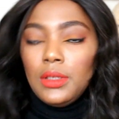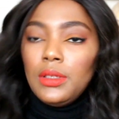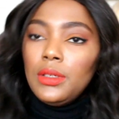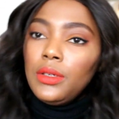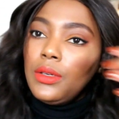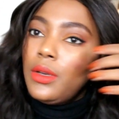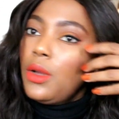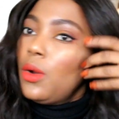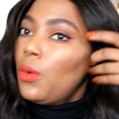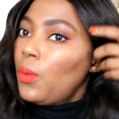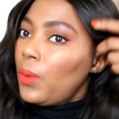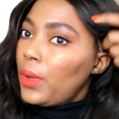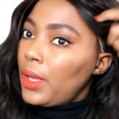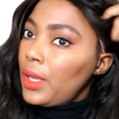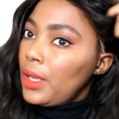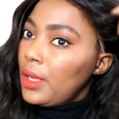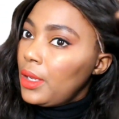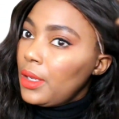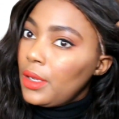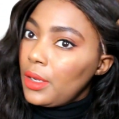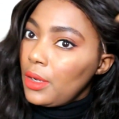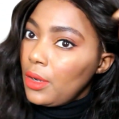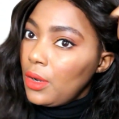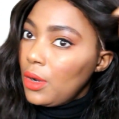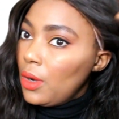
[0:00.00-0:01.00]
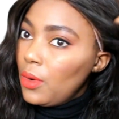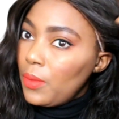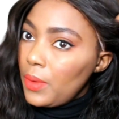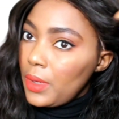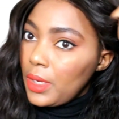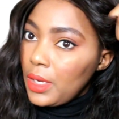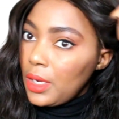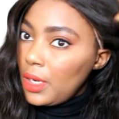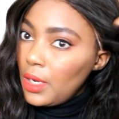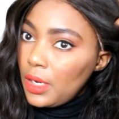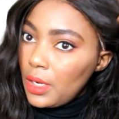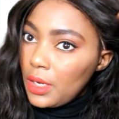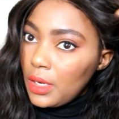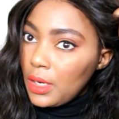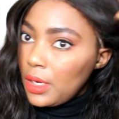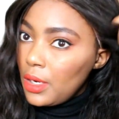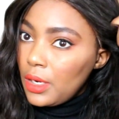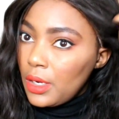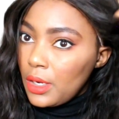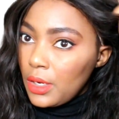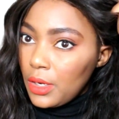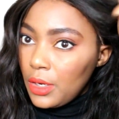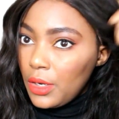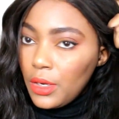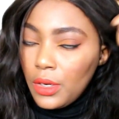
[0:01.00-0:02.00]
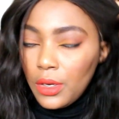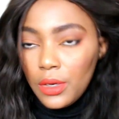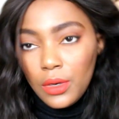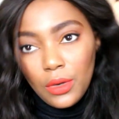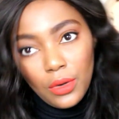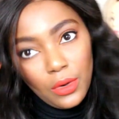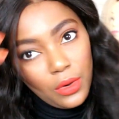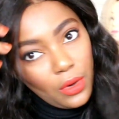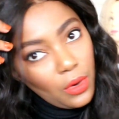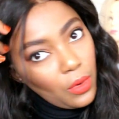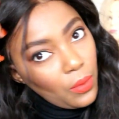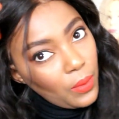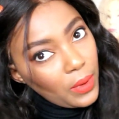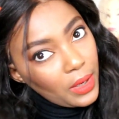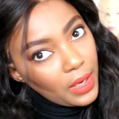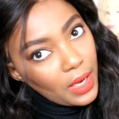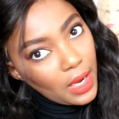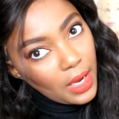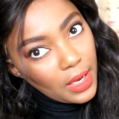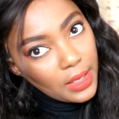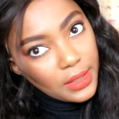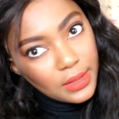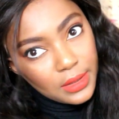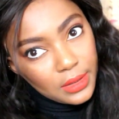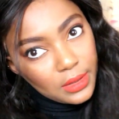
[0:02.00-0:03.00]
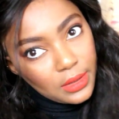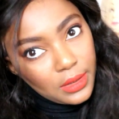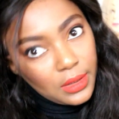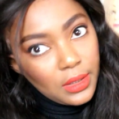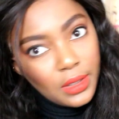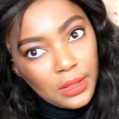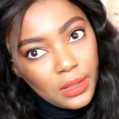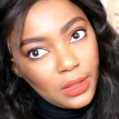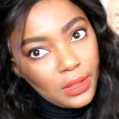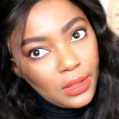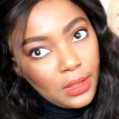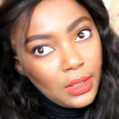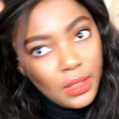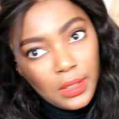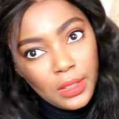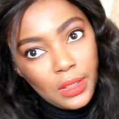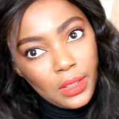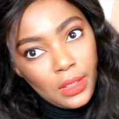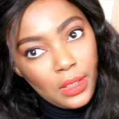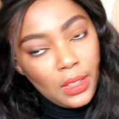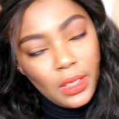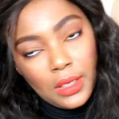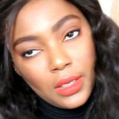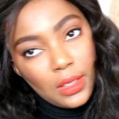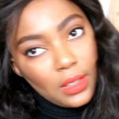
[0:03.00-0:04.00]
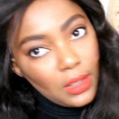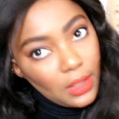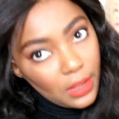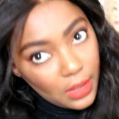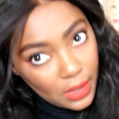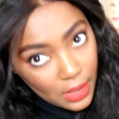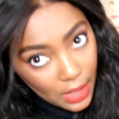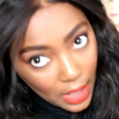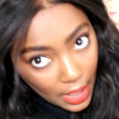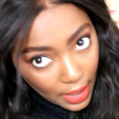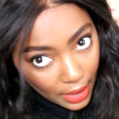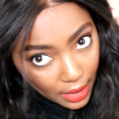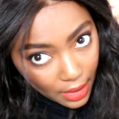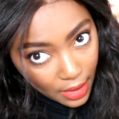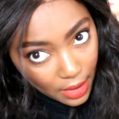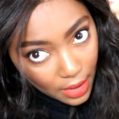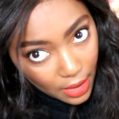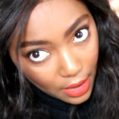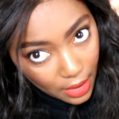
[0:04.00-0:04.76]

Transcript: no way, going nowhere, guys. Like,